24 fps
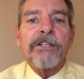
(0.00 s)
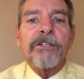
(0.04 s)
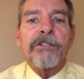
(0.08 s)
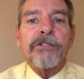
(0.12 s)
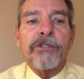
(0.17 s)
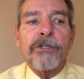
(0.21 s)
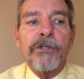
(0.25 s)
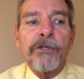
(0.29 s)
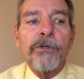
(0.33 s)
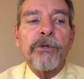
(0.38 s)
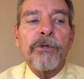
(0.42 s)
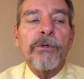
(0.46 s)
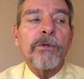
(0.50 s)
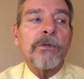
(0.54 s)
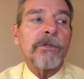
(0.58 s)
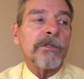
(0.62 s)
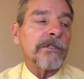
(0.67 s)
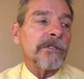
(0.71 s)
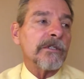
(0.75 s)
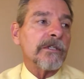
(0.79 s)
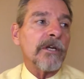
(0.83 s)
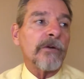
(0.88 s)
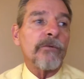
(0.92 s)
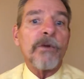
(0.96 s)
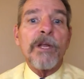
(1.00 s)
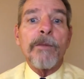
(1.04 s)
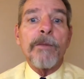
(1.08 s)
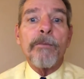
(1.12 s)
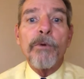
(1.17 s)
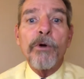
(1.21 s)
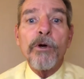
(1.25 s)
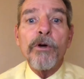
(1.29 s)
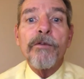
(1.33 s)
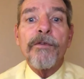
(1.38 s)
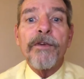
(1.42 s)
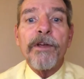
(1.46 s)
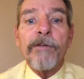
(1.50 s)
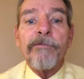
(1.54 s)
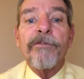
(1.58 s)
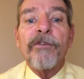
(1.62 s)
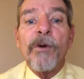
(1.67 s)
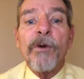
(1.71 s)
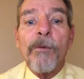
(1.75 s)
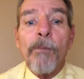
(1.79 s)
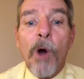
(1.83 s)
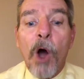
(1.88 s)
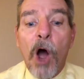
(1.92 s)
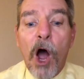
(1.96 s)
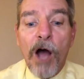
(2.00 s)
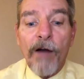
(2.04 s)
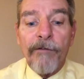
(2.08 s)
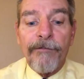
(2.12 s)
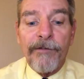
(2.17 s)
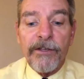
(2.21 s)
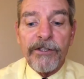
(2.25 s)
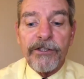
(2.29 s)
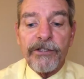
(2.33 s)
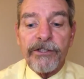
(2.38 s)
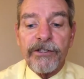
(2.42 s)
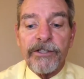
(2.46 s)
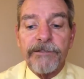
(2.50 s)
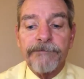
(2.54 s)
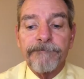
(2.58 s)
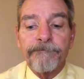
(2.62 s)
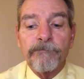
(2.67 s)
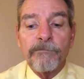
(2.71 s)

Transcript: to remove him from office?